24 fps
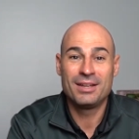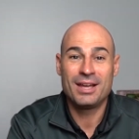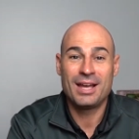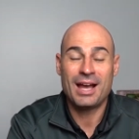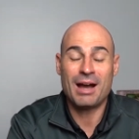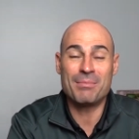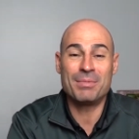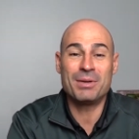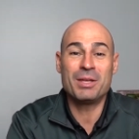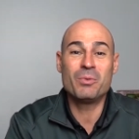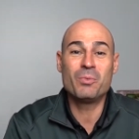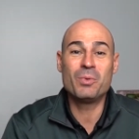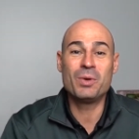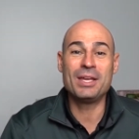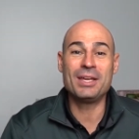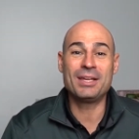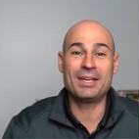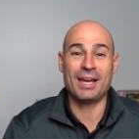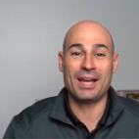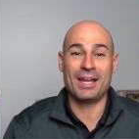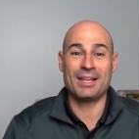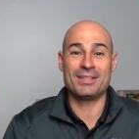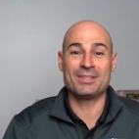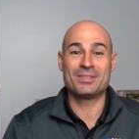How many
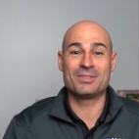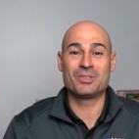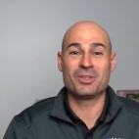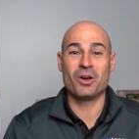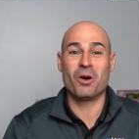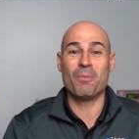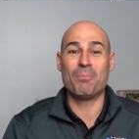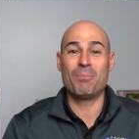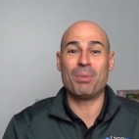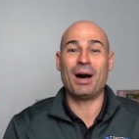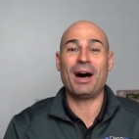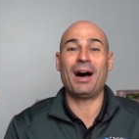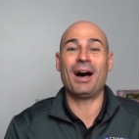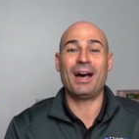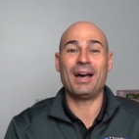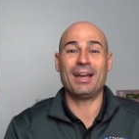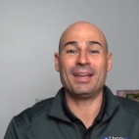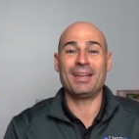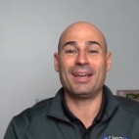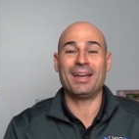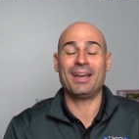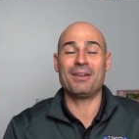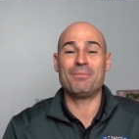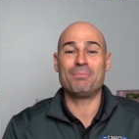weekends go
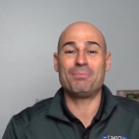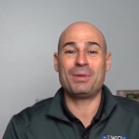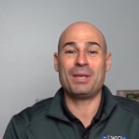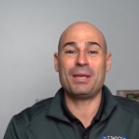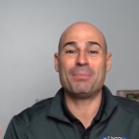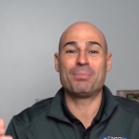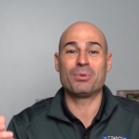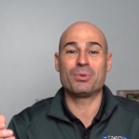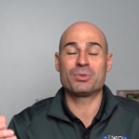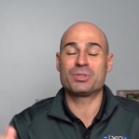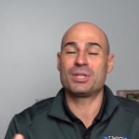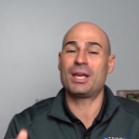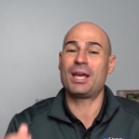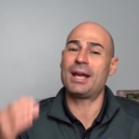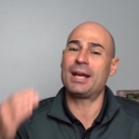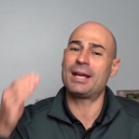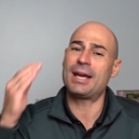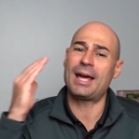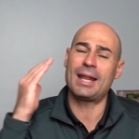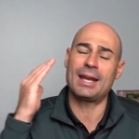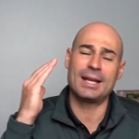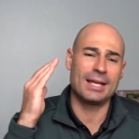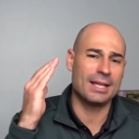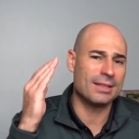by and people say, I
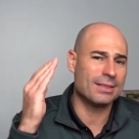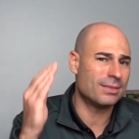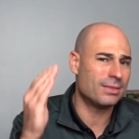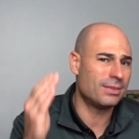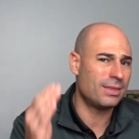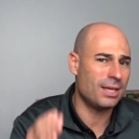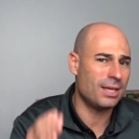got to get